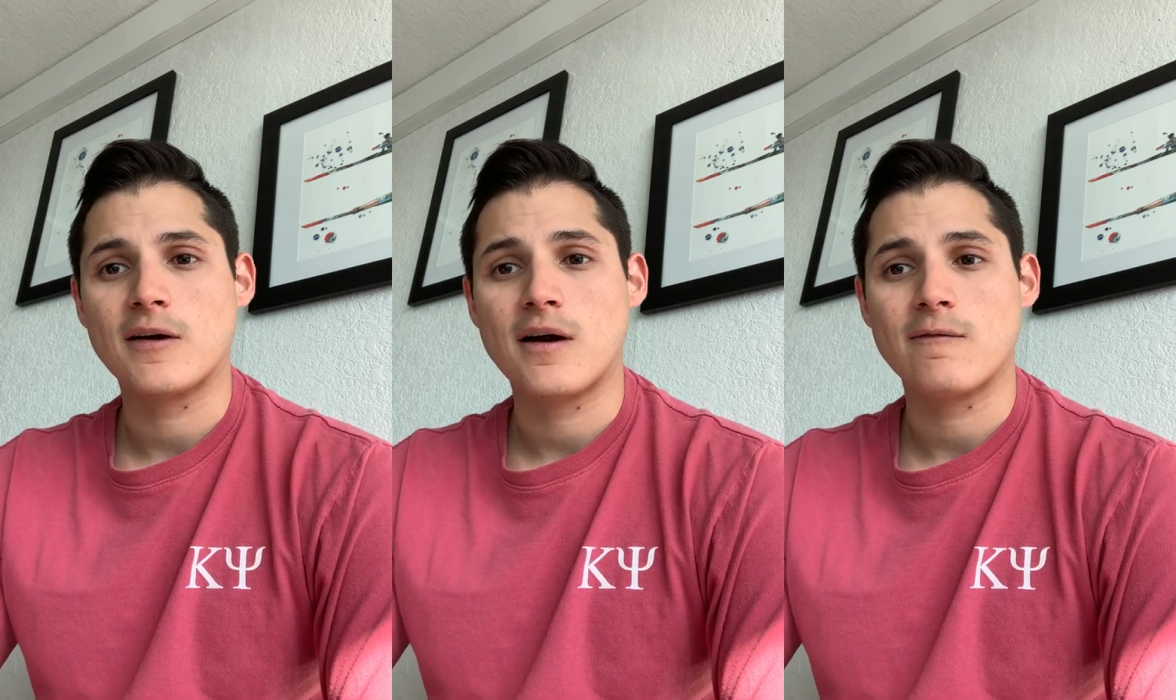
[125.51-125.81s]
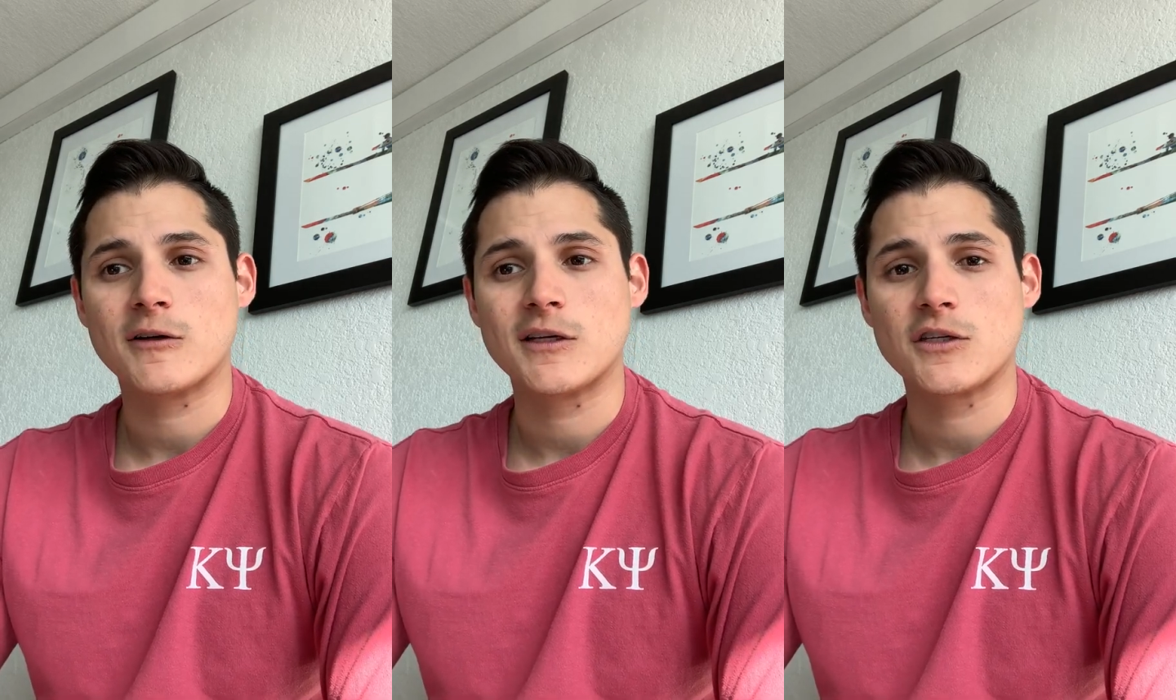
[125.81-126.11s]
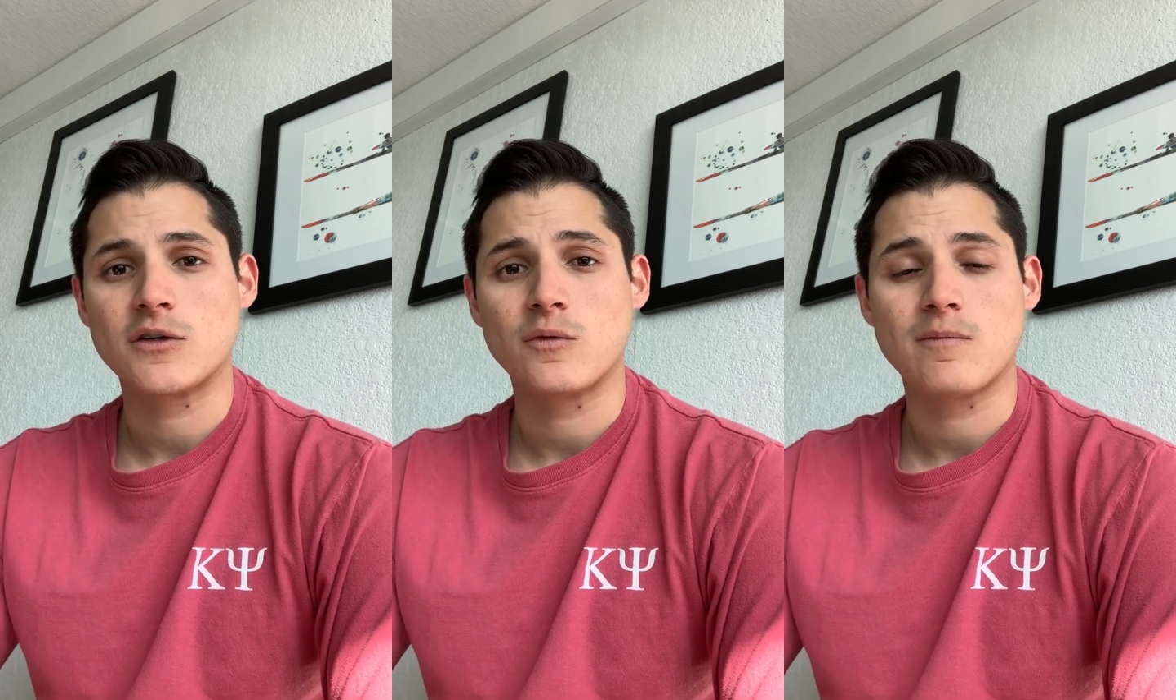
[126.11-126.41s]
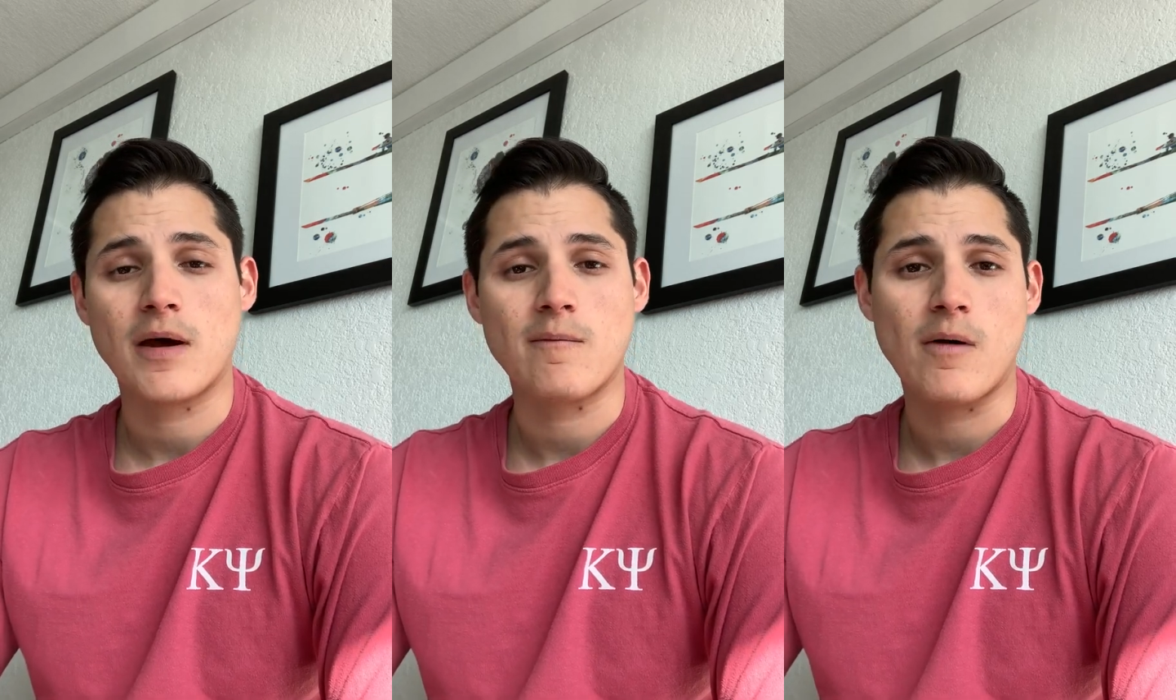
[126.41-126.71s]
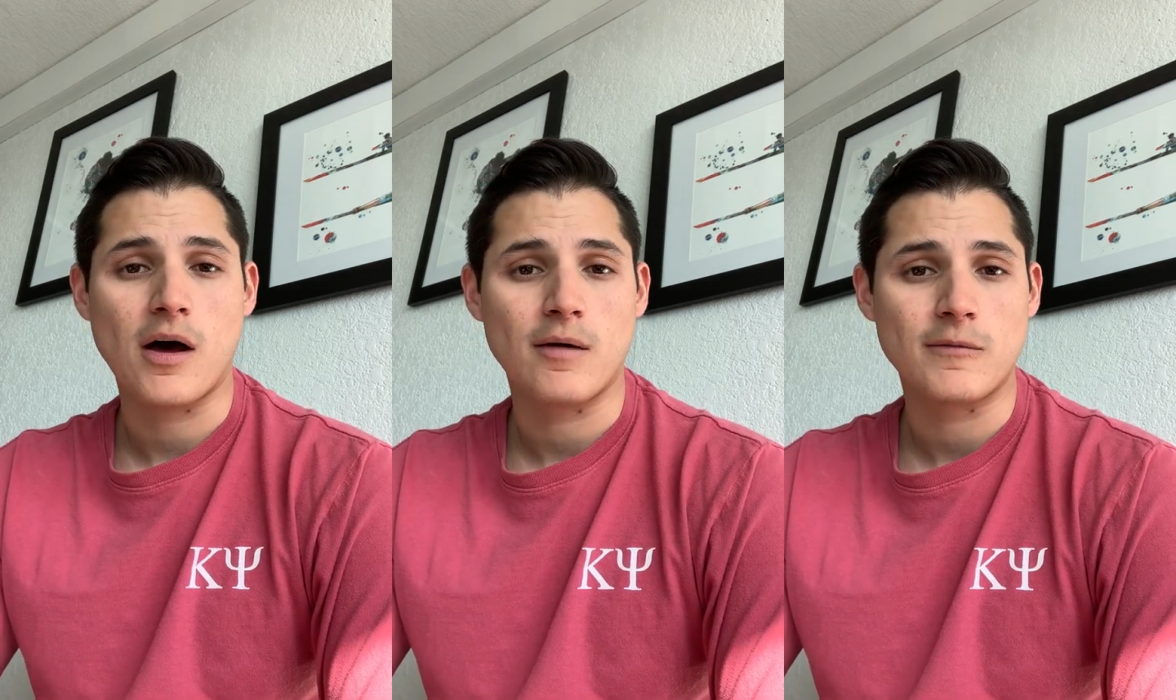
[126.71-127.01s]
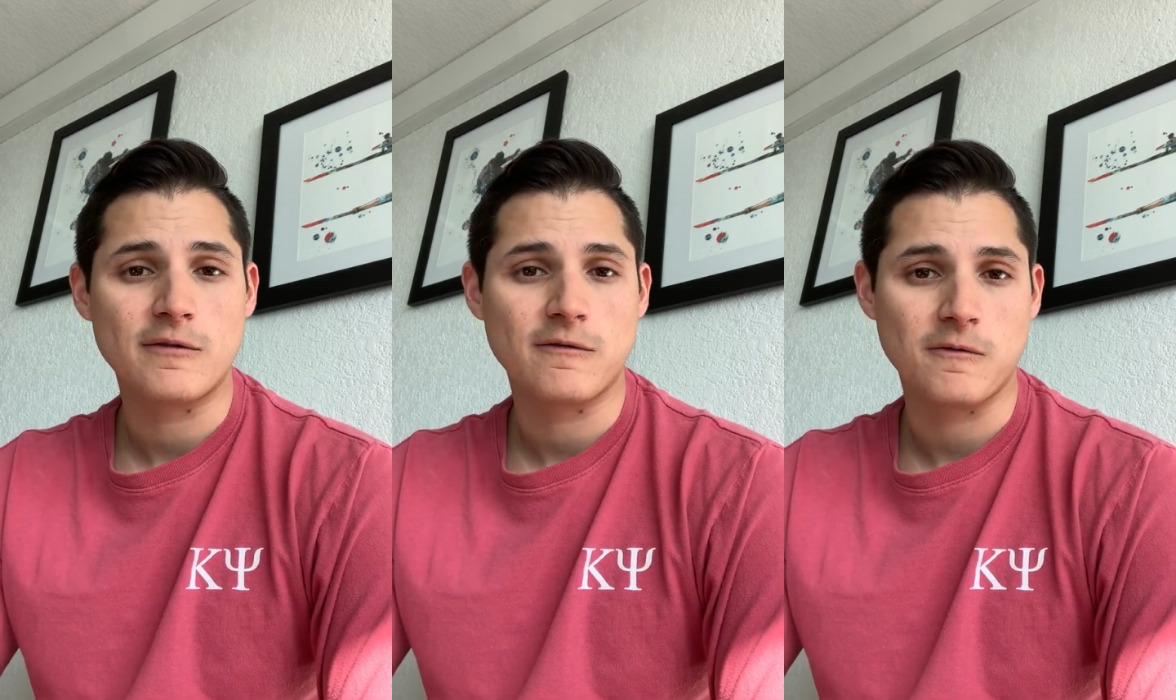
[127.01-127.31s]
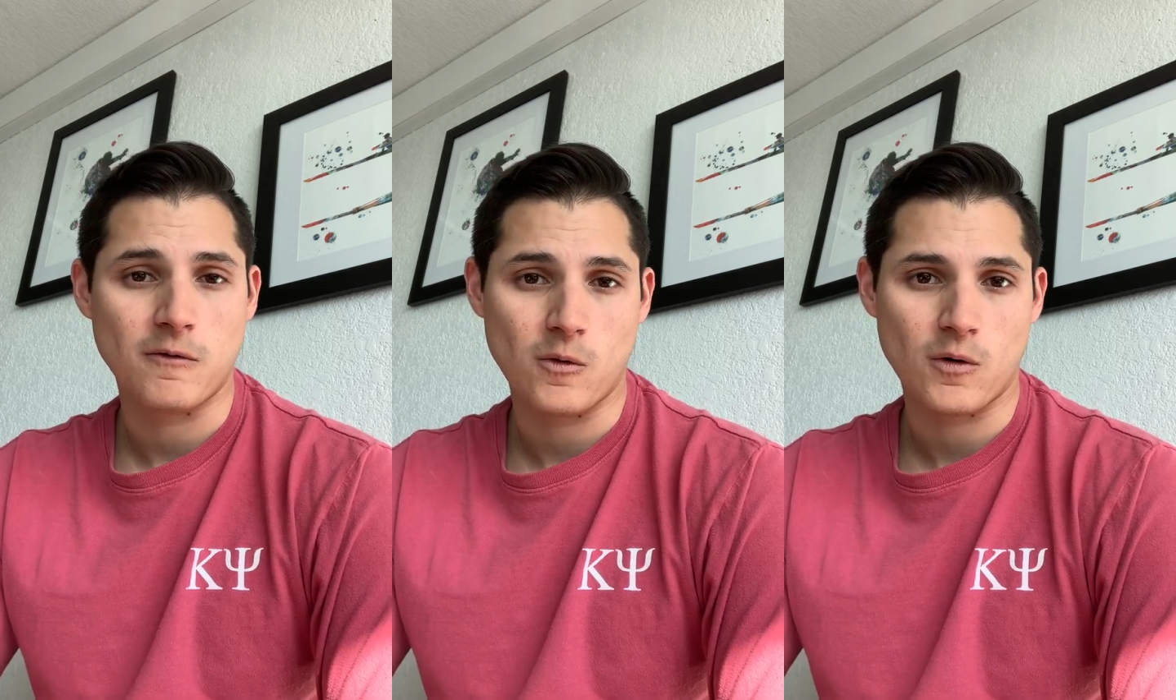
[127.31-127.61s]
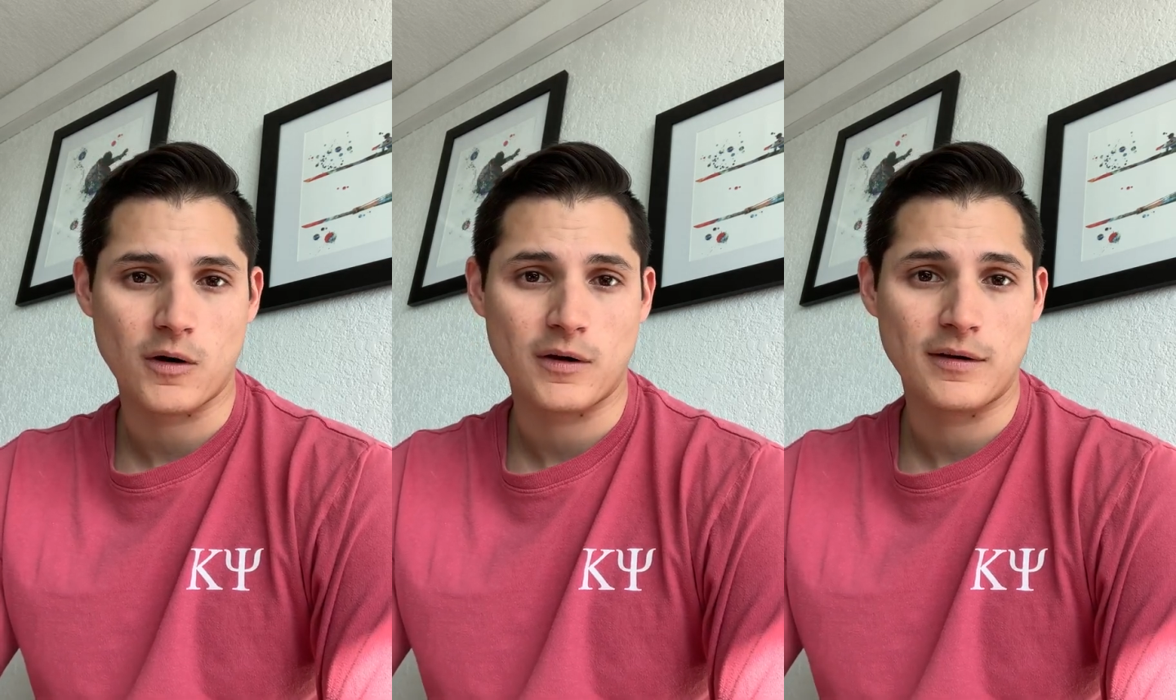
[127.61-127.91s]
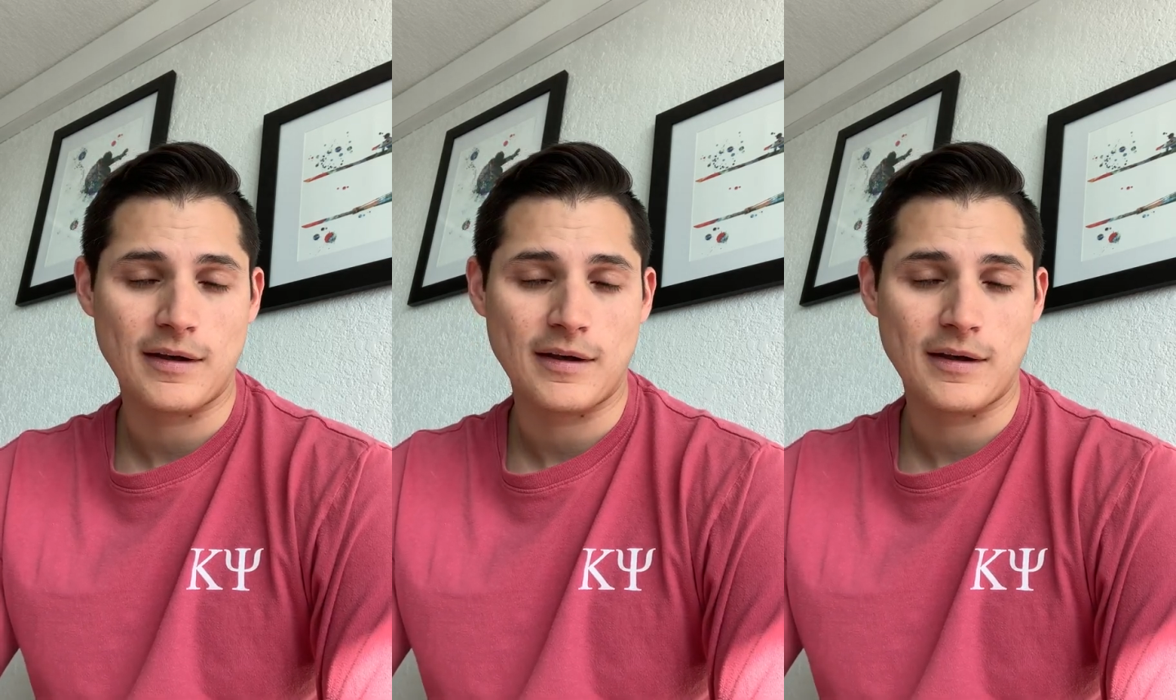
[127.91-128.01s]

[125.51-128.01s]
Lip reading: conversation with my mom before